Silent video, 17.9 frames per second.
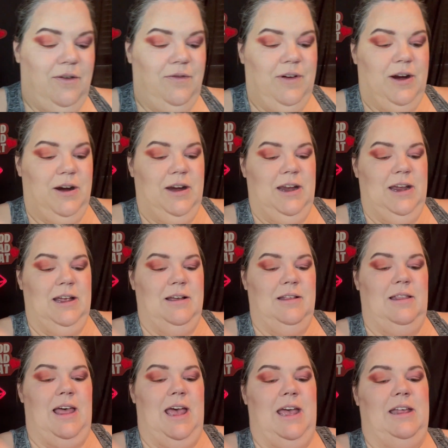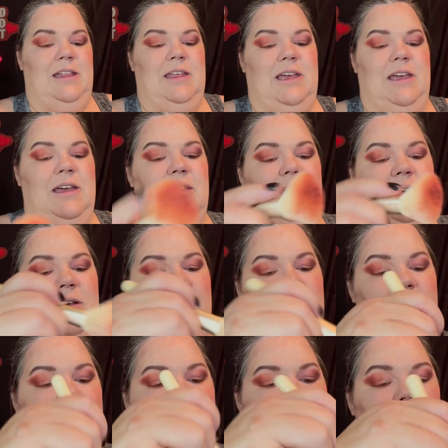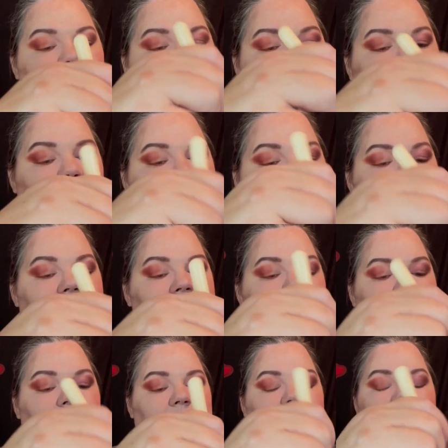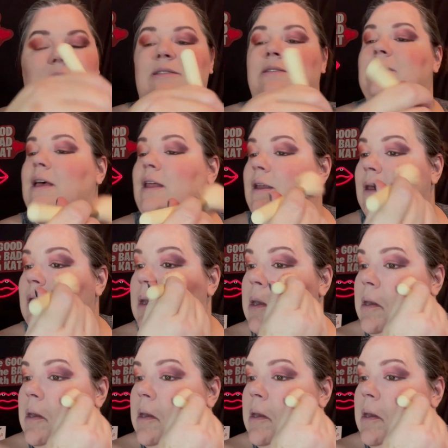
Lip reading: very lightly going into the powder to set it.